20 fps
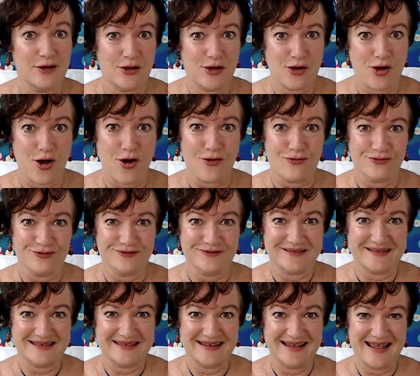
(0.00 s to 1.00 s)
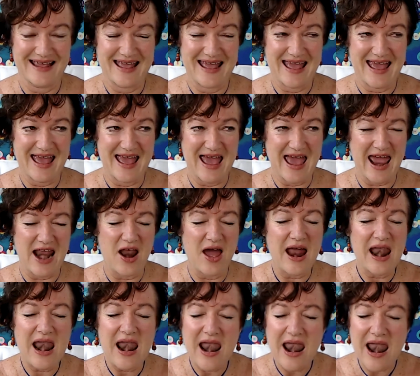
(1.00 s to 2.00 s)
goals. And
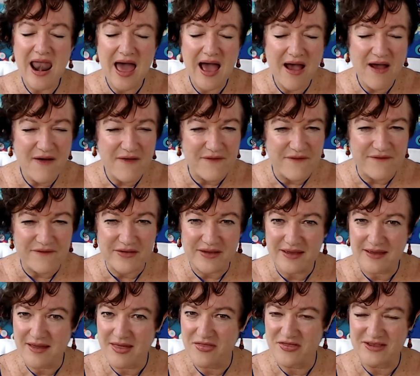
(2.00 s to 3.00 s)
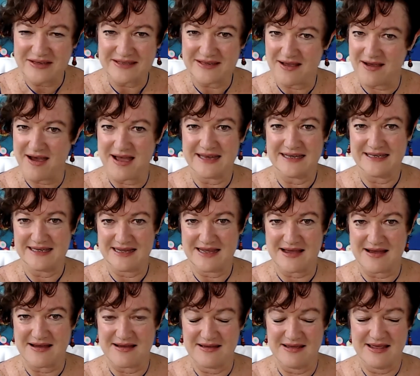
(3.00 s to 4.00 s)
I love this
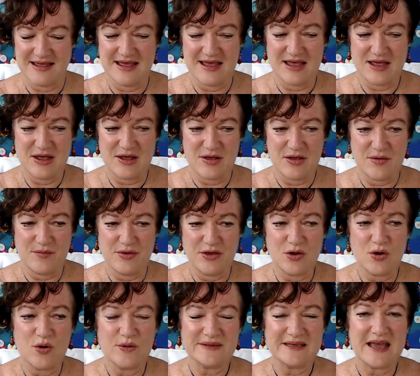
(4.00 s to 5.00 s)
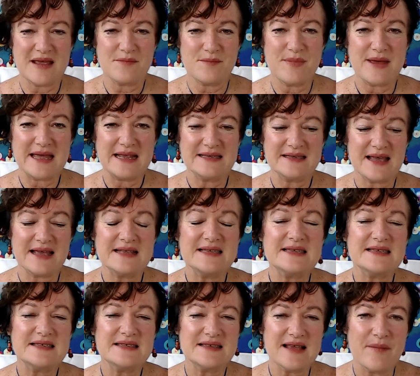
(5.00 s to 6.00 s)
idea because it means it's
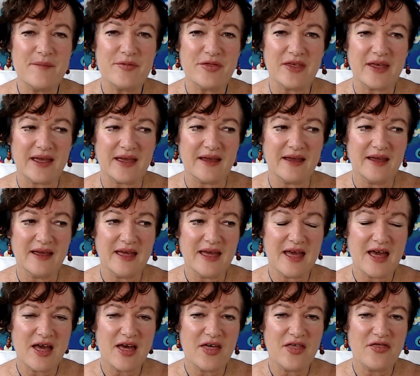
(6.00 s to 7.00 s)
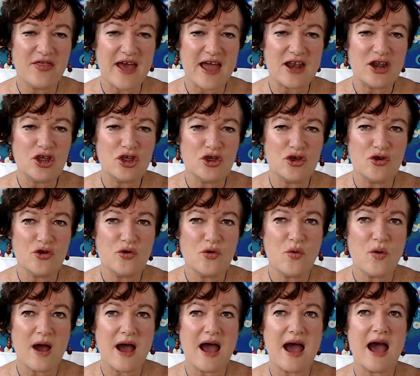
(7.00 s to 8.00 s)
something that
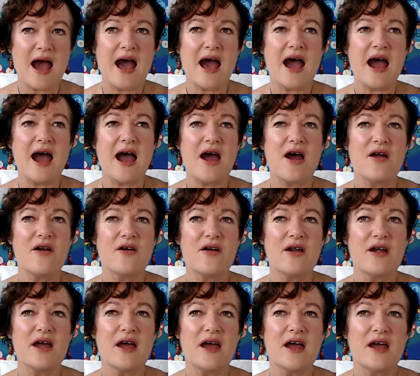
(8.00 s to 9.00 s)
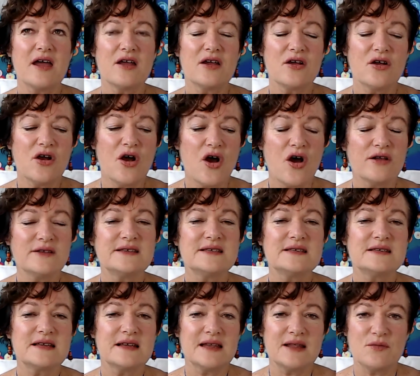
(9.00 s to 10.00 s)
you are
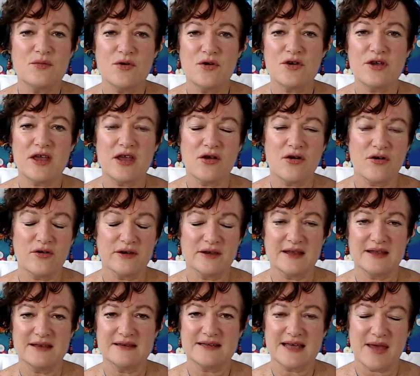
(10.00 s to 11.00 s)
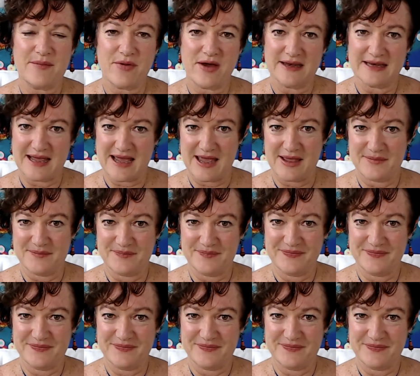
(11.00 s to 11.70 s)
constantly working on day by day.